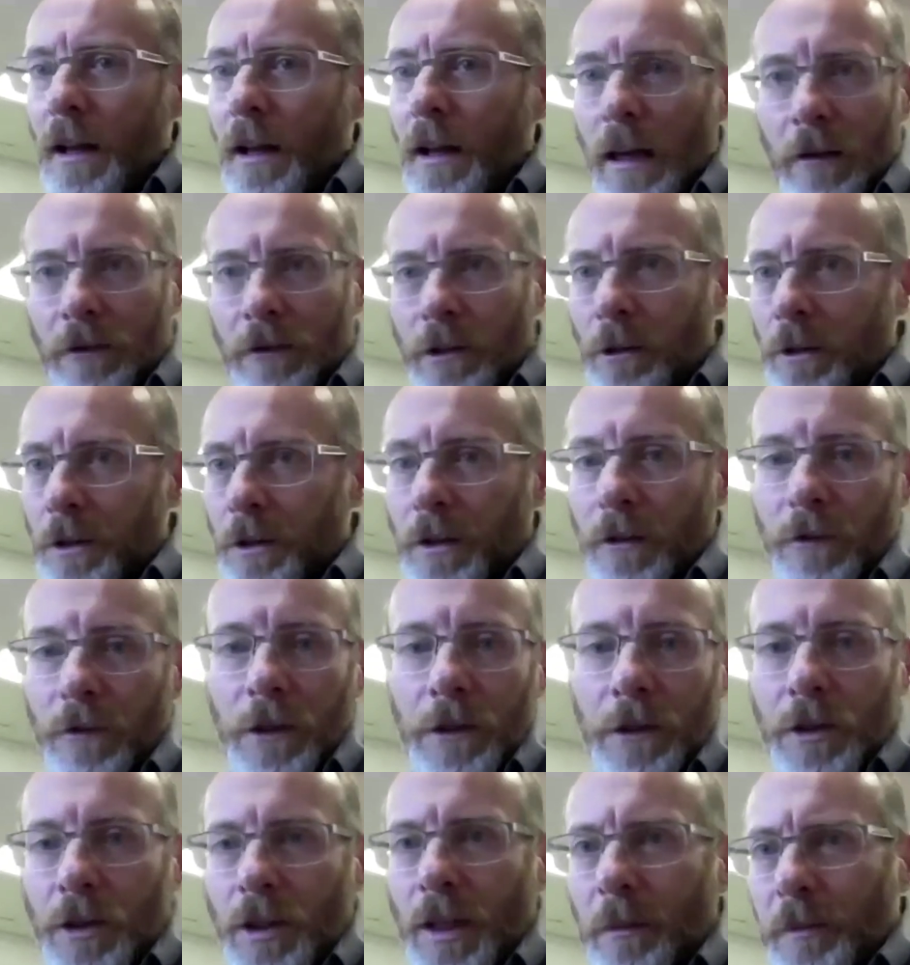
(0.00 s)
And of course, if
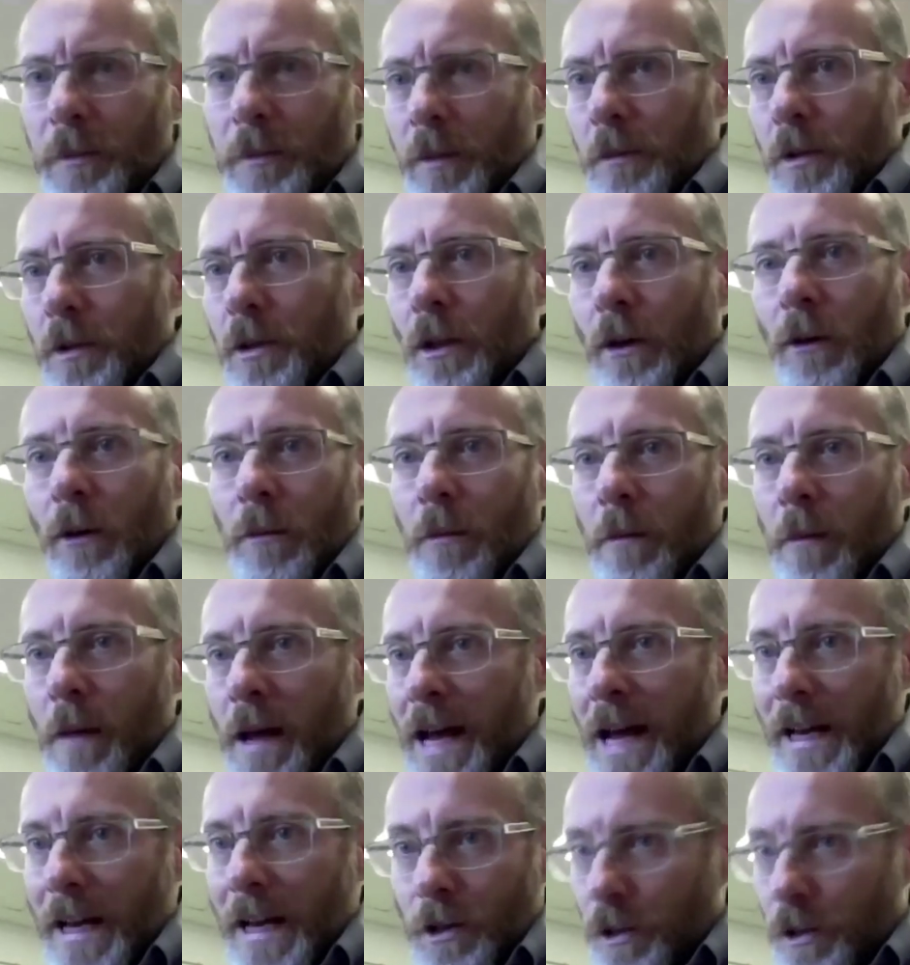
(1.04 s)
your symptoms don't
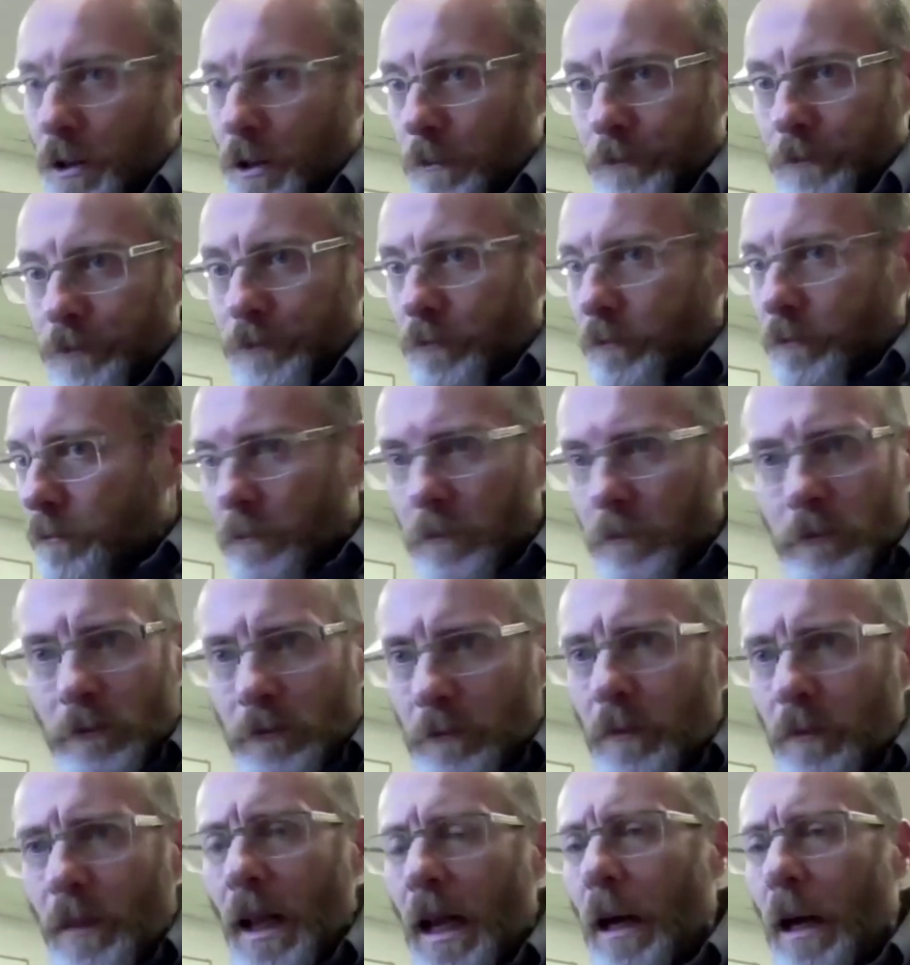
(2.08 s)
match,
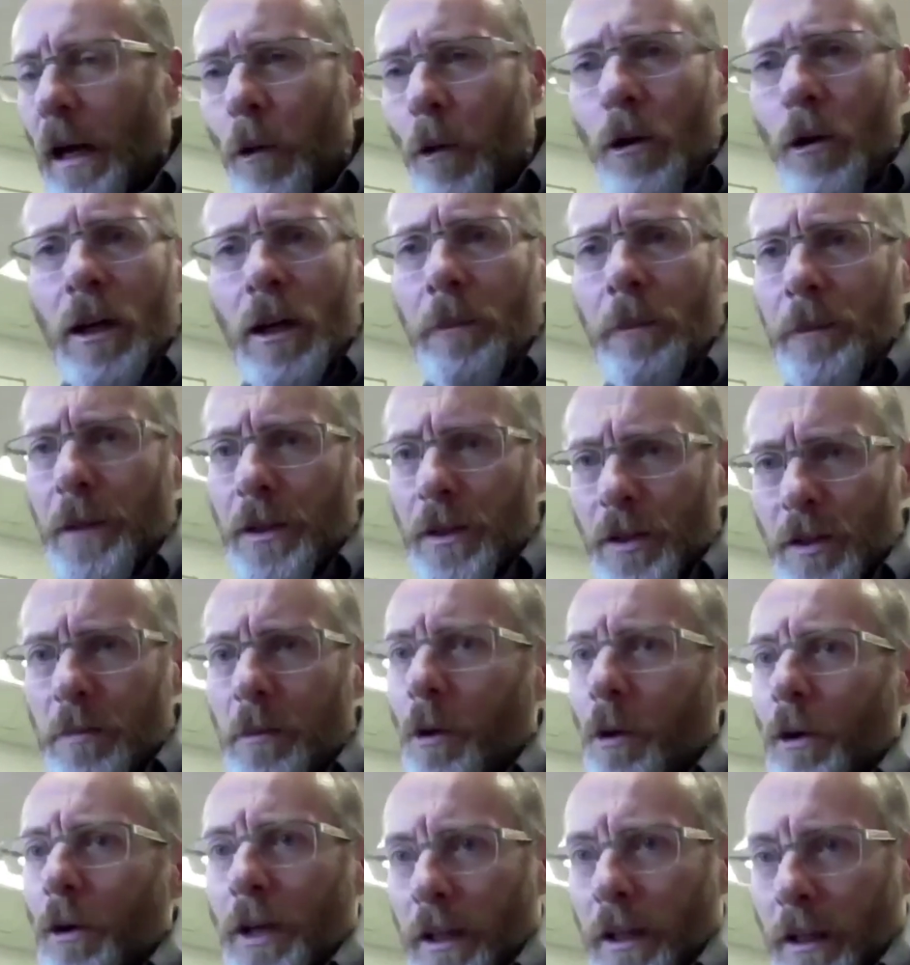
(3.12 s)
I woke up this
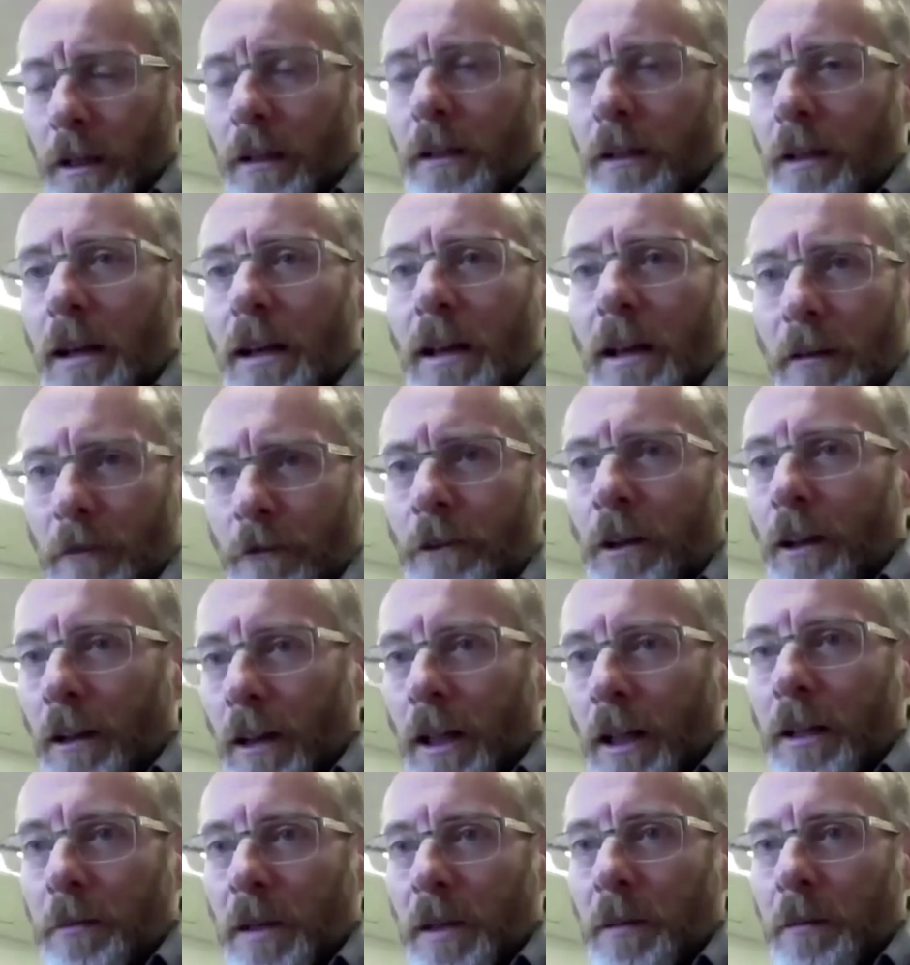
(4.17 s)
morning, felt
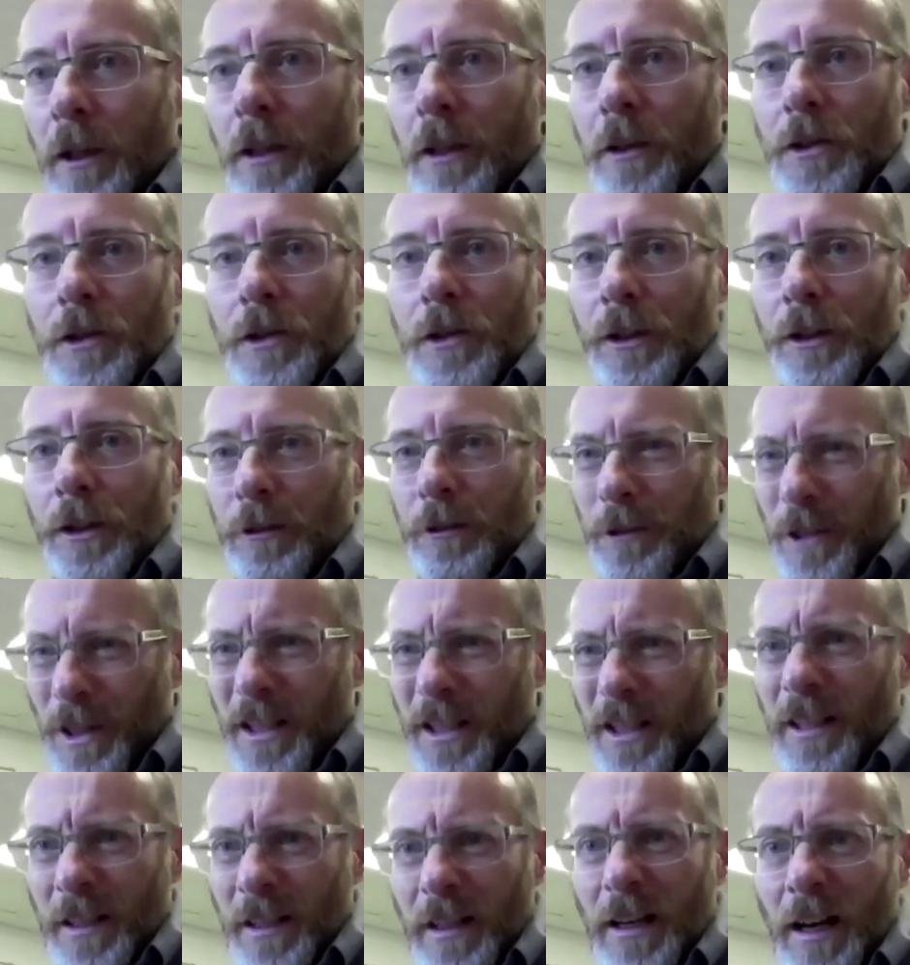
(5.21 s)
like my blood sugar was
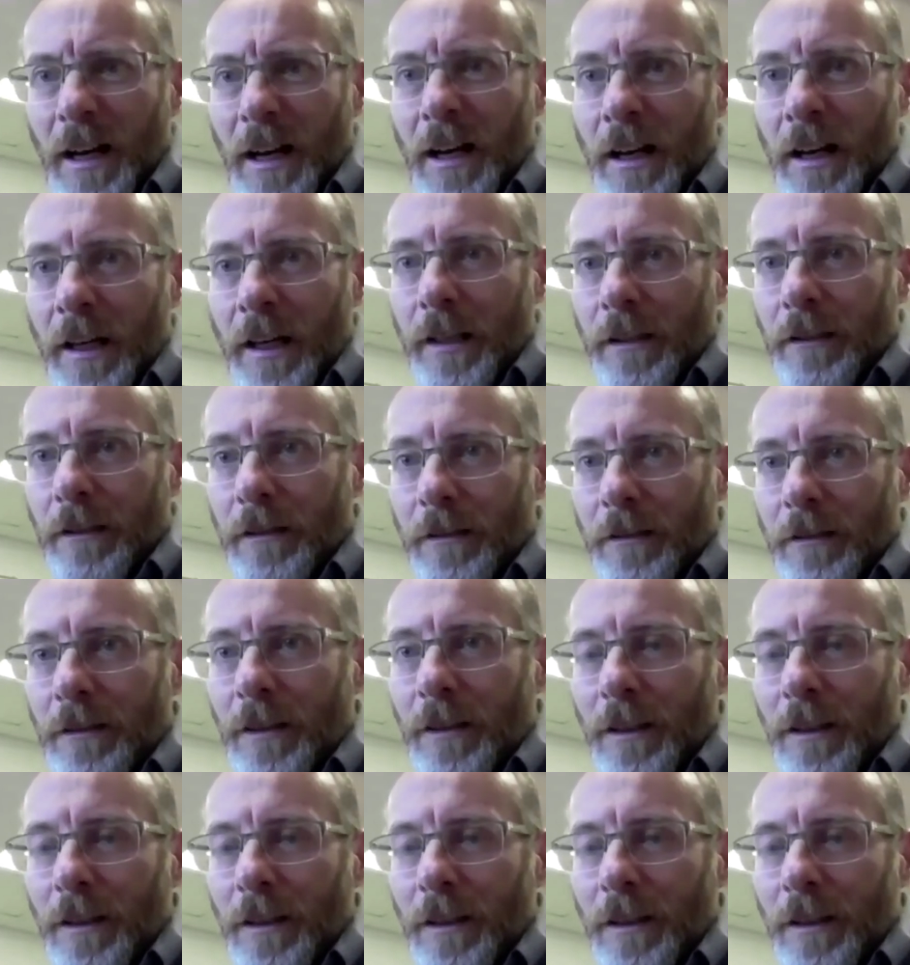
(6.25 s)
kind of high,